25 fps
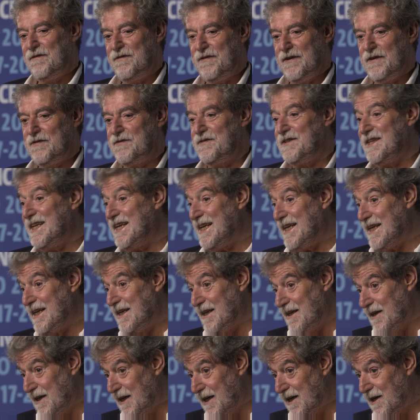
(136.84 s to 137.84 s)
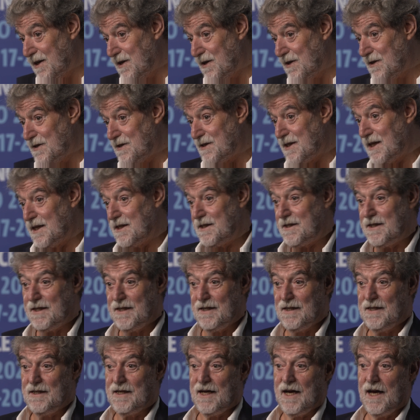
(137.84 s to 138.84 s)
15 years
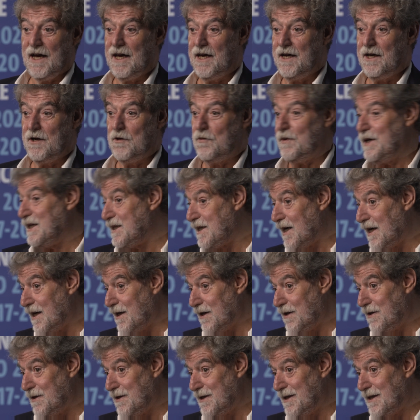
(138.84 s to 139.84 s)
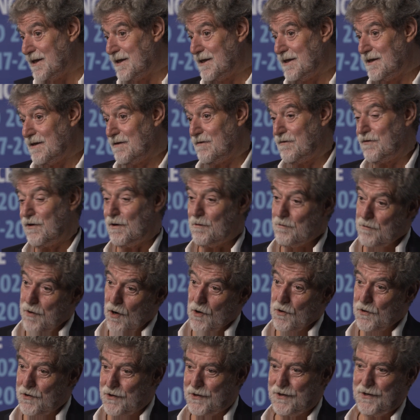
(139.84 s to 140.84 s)
until I retired from
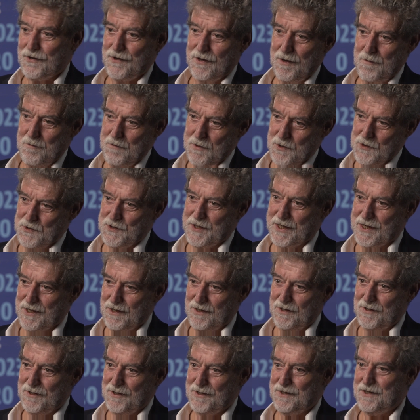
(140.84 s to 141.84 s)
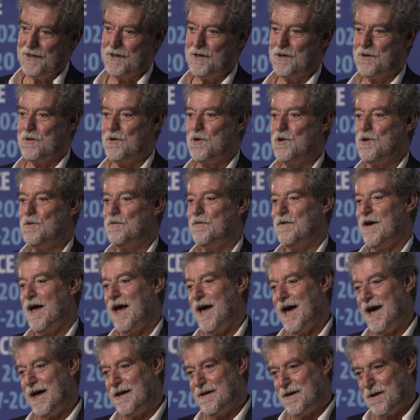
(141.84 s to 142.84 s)
both the musical group
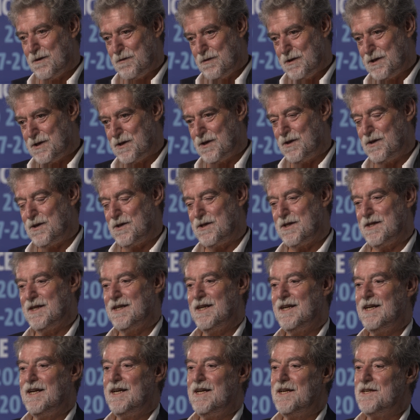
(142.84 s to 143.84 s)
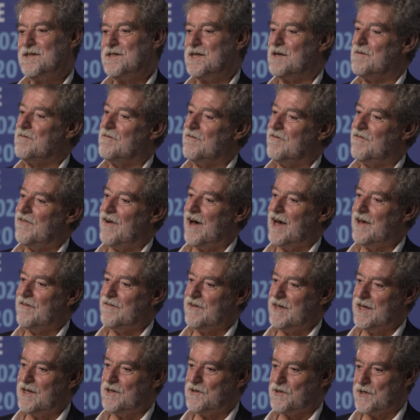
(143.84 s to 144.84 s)
and the research some
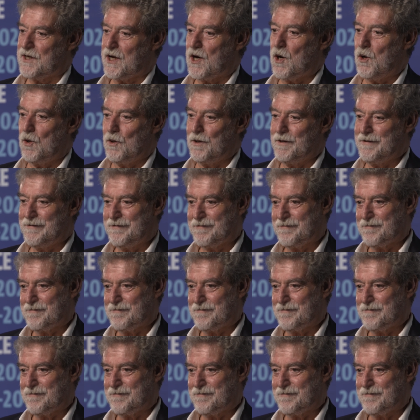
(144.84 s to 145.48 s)
5 years ago.